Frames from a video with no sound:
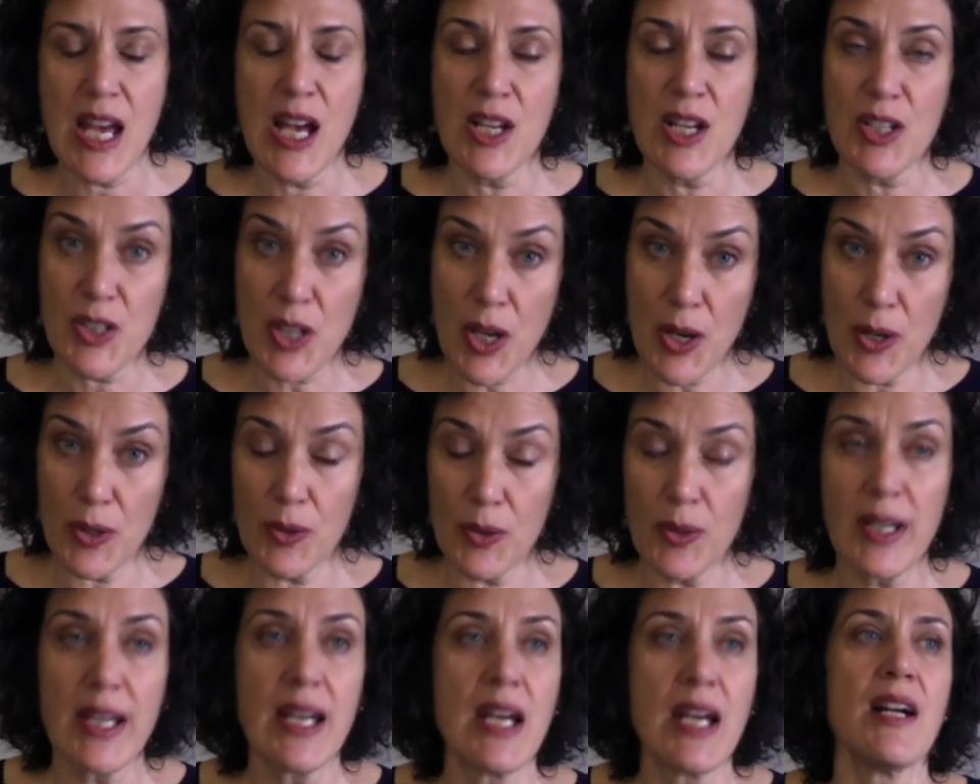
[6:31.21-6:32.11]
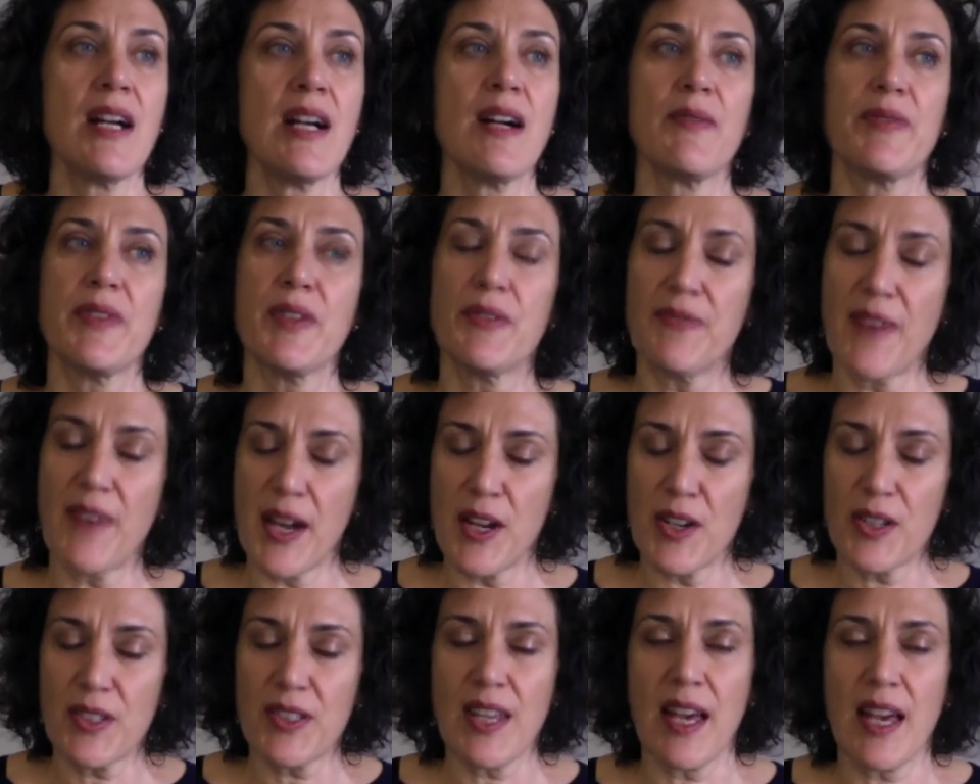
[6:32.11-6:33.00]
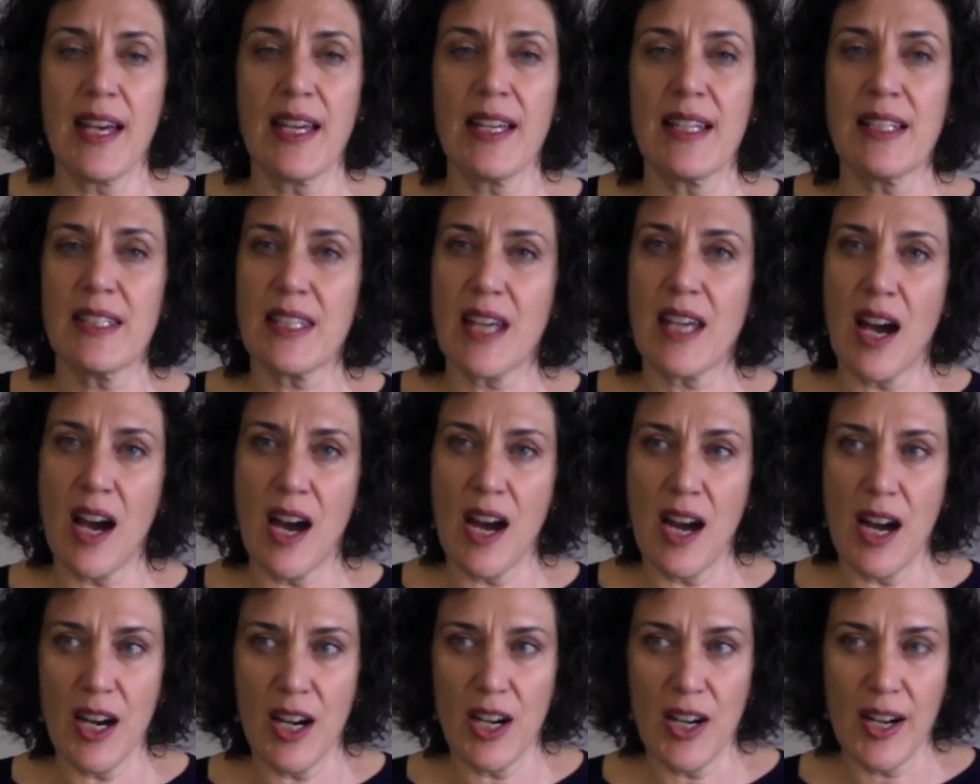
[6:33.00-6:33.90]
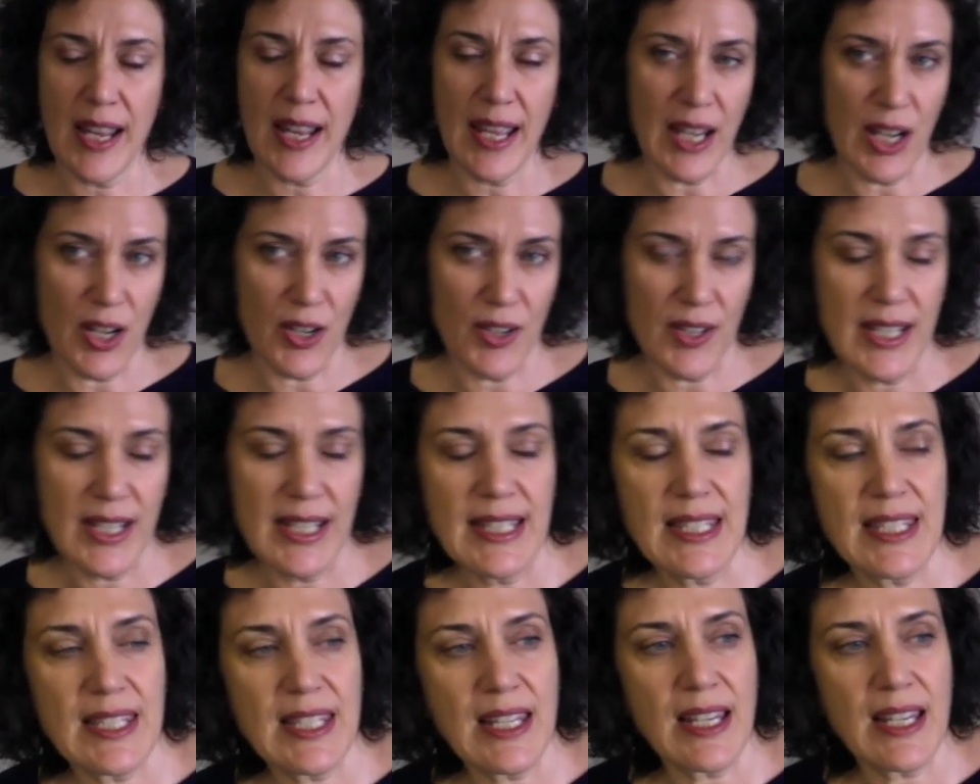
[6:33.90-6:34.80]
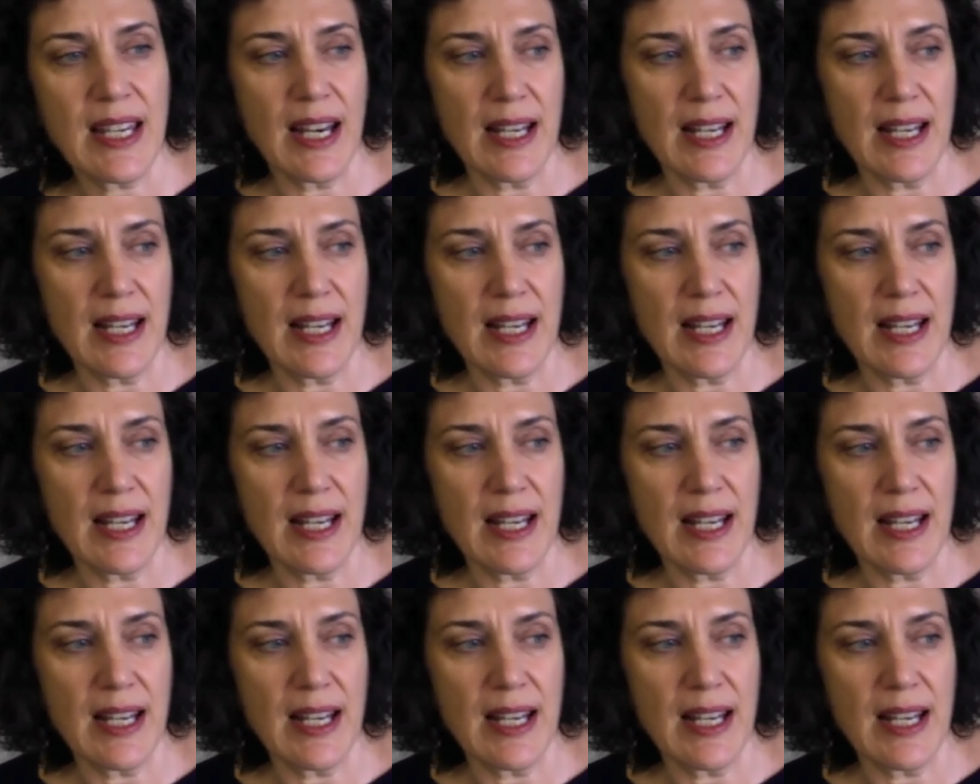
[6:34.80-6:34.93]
So the fire signs are Aries,